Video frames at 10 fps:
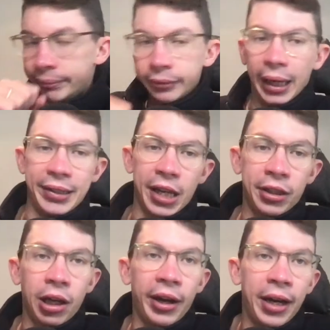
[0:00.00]
And his
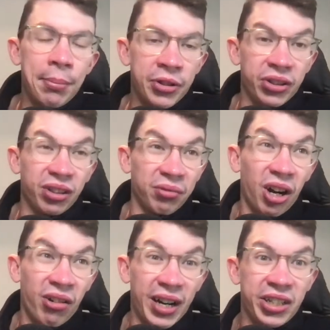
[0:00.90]
underlying numbers
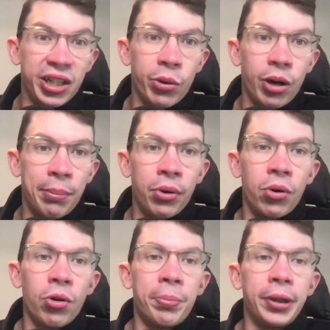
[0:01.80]
are actually quite
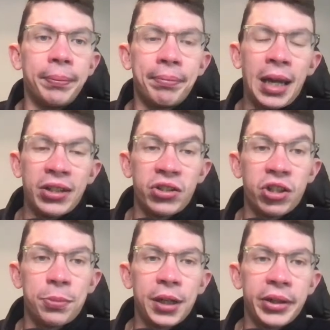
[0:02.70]
poor, but that's
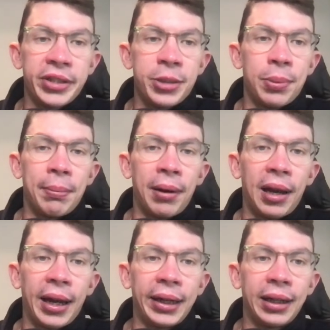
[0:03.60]
just because he's been
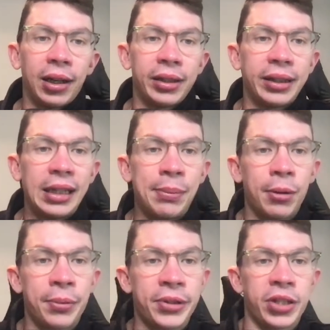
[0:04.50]
playing in like a deeper
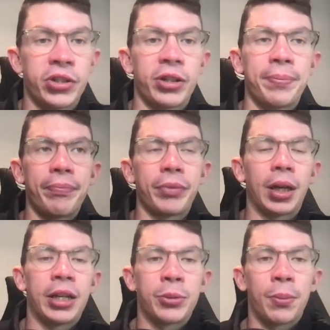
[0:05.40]
position.
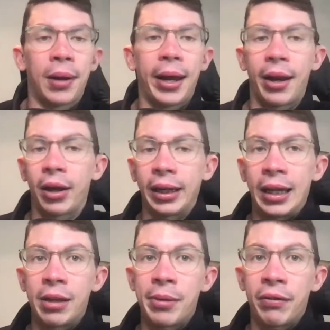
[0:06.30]
He's been playing like
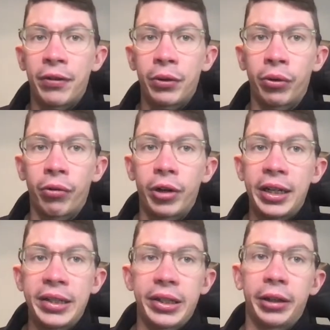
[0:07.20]
in the midfield
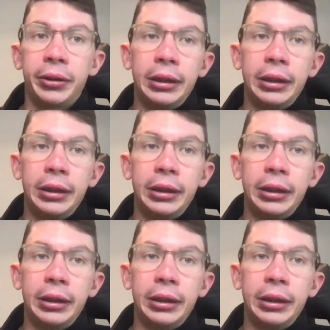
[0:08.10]
3, so